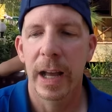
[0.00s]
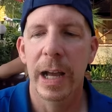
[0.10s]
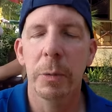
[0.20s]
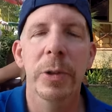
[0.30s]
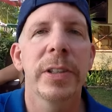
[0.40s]

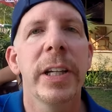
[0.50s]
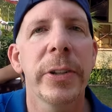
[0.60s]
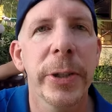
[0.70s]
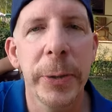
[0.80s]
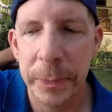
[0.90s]
I will tell
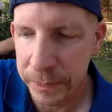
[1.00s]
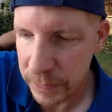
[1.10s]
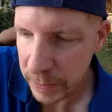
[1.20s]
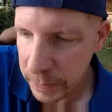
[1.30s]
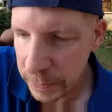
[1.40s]
you,
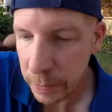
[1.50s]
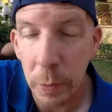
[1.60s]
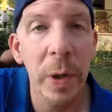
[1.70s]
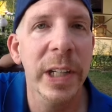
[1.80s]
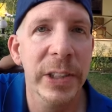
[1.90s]

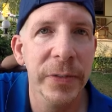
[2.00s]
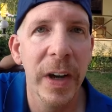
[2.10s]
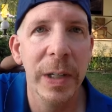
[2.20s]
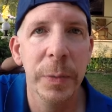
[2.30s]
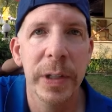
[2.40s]
one, he's
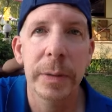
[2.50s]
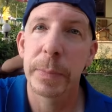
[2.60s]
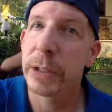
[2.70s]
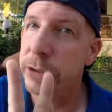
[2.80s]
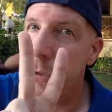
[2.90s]
fine with it,
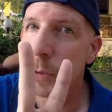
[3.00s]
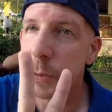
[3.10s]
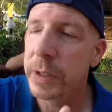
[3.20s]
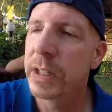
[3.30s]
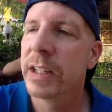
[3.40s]
but two,